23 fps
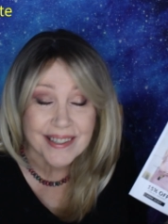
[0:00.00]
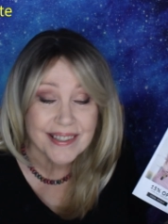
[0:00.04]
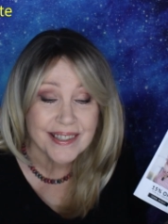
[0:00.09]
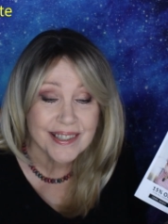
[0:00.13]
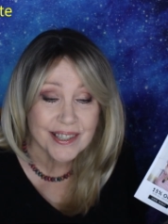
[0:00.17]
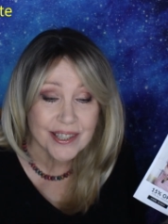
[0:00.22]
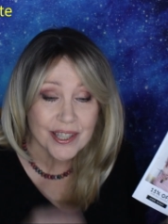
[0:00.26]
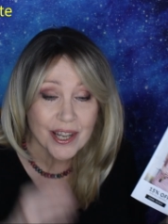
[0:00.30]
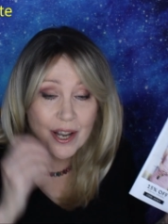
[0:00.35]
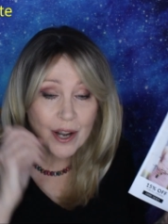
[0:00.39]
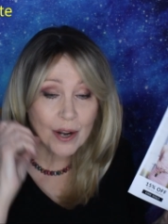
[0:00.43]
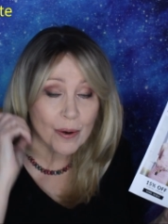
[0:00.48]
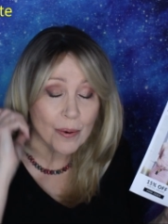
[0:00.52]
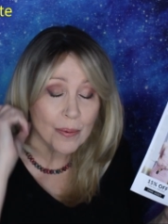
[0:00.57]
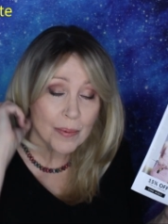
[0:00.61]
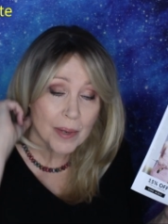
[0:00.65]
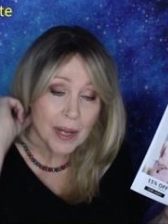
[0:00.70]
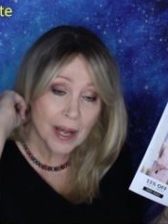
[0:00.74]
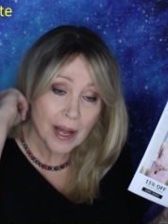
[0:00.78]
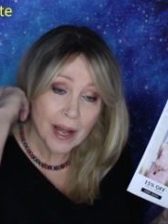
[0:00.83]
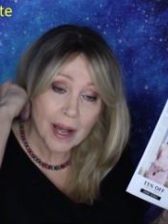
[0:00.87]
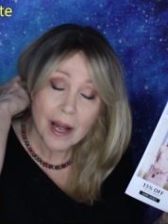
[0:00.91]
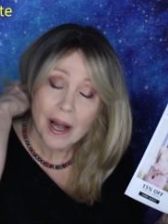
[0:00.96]
So
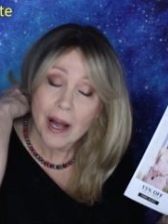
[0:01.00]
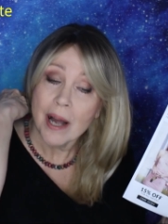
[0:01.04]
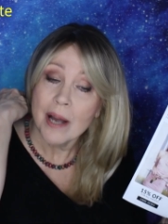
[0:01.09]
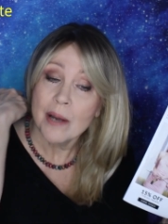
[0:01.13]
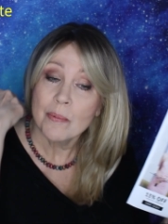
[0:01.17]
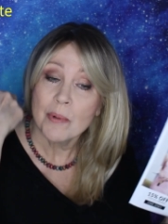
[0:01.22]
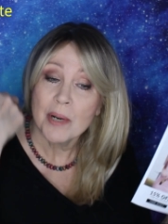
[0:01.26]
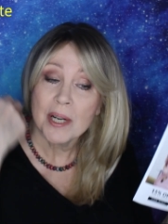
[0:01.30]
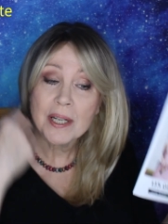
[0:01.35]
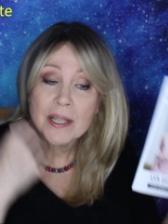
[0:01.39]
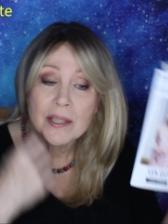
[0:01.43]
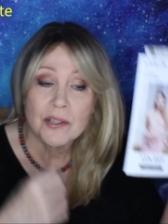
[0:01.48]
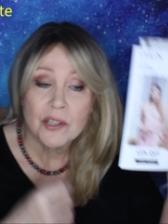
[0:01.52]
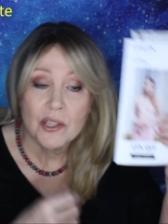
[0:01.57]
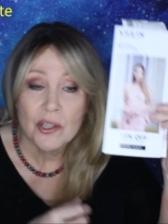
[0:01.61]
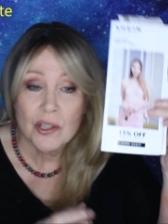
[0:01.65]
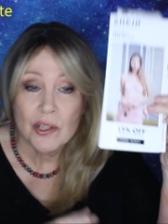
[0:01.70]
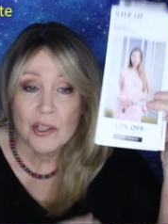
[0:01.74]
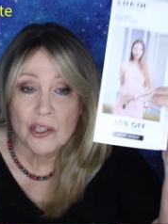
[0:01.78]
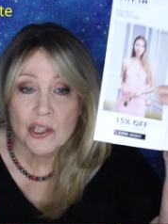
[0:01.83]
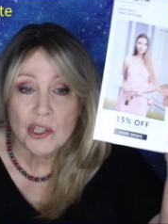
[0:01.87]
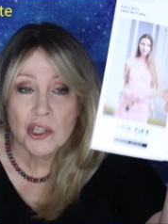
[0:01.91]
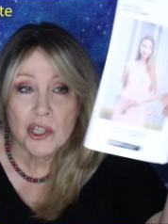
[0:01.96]
I went onto
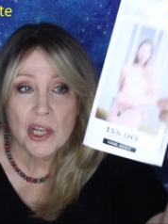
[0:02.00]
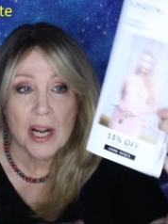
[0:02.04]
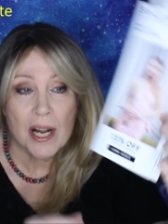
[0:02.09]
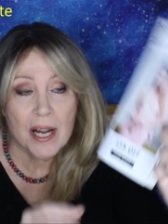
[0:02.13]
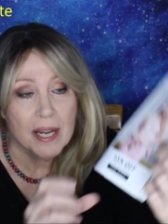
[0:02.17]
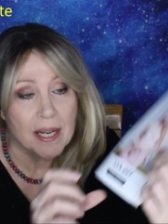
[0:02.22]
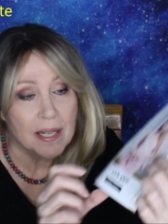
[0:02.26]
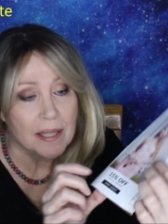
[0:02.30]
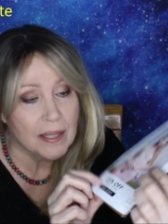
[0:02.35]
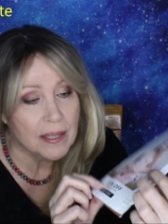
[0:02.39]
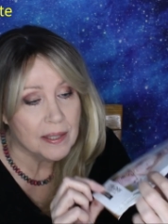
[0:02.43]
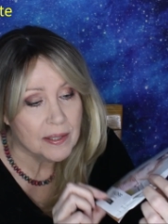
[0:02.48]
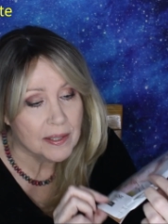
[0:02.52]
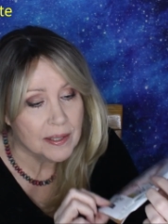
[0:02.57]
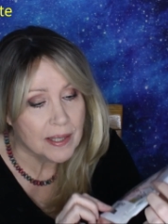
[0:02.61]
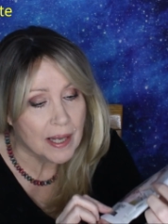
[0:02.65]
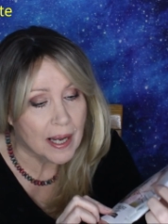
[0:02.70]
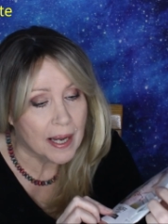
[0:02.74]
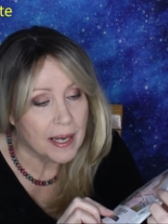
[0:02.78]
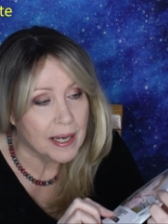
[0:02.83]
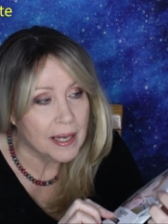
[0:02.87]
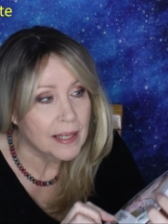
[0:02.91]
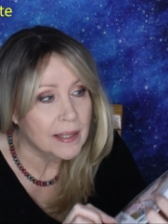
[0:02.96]
the Shein
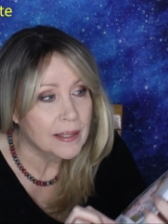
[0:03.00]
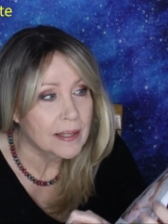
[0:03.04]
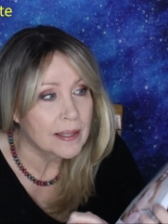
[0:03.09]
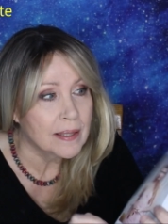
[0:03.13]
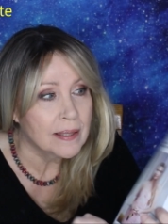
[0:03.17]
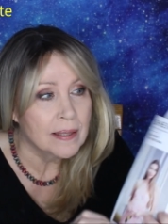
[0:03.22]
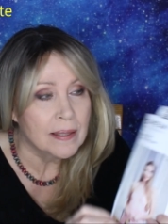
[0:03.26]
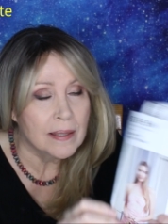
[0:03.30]
site.